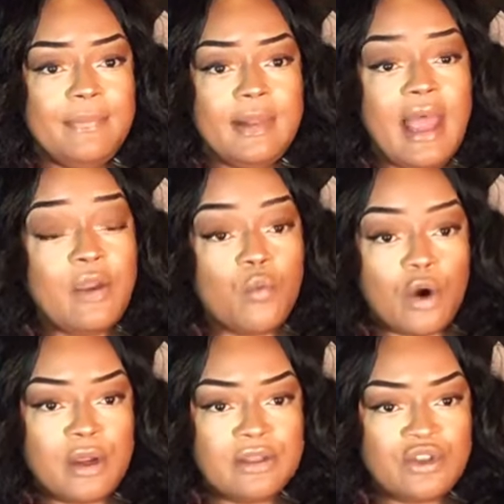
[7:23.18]
like
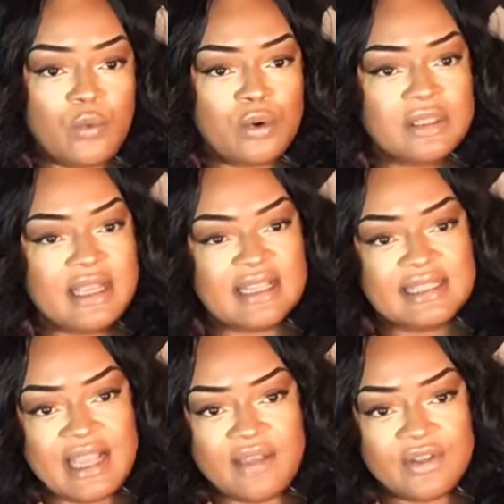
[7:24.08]
working towards that,
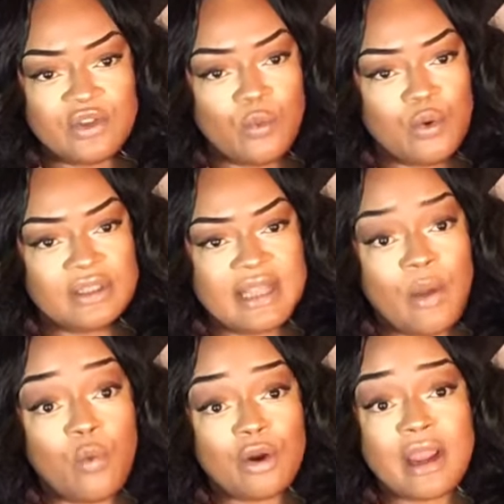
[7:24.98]
saving towards
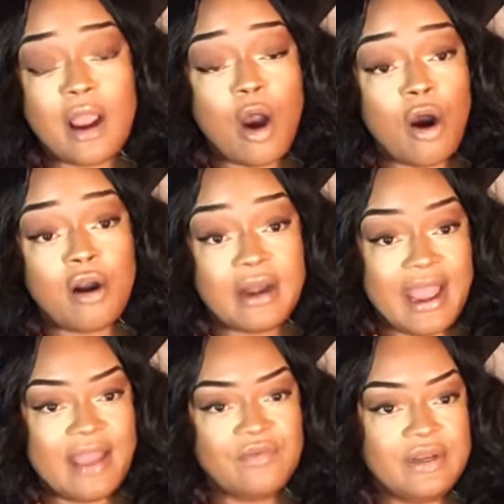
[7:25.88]
that, working hard
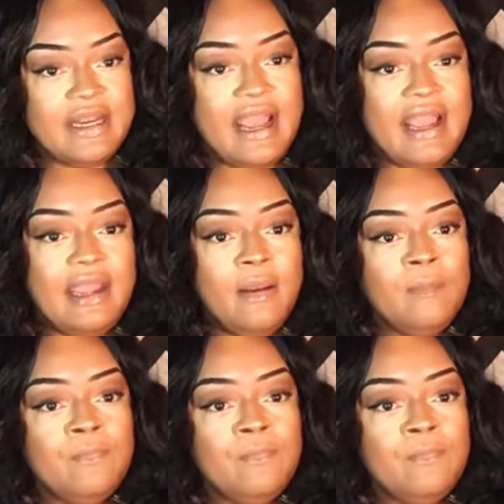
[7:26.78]
every day.